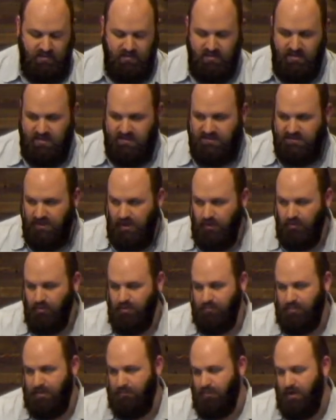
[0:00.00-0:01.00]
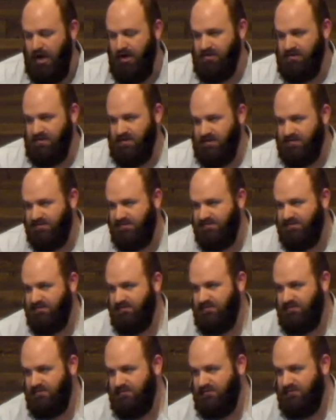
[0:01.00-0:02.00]
And Saul would have been proud of
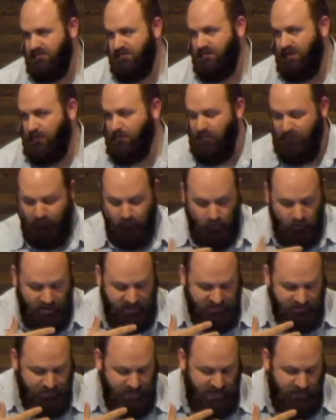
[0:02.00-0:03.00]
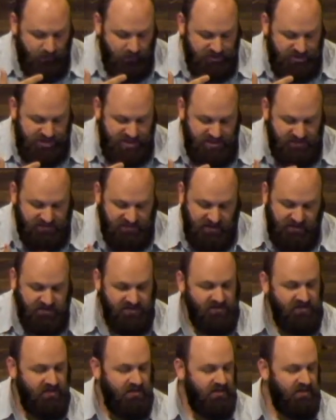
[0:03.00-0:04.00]
this. Like, before his meeting with
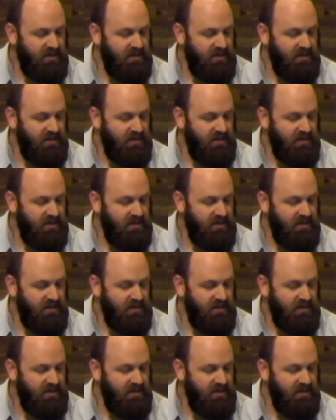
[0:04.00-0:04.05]
Jesus,